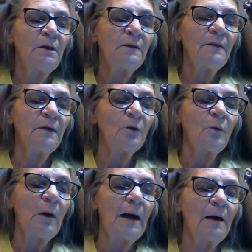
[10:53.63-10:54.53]
their
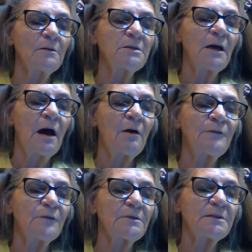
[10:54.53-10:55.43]
while to
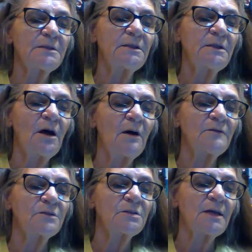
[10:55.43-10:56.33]
offer us any
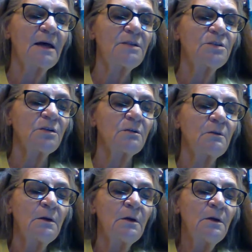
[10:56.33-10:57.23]
conversation,
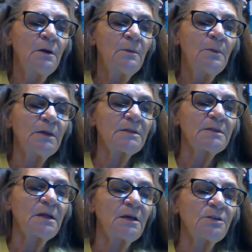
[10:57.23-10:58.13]
but
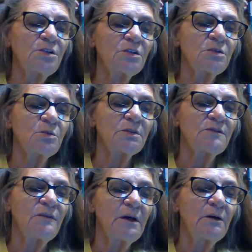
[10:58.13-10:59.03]
such as was
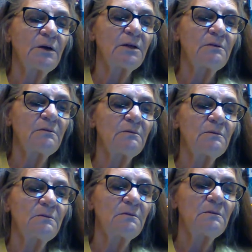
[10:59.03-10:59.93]
very
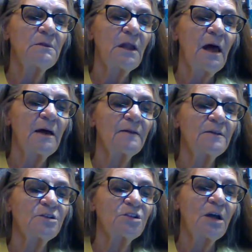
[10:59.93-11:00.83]
like
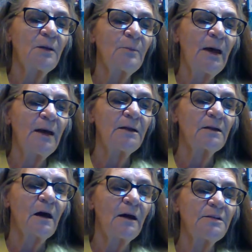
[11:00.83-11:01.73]
the champagne
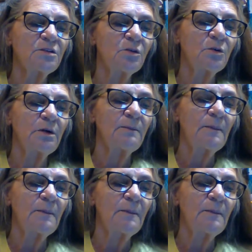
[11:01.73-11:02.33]
and ice cream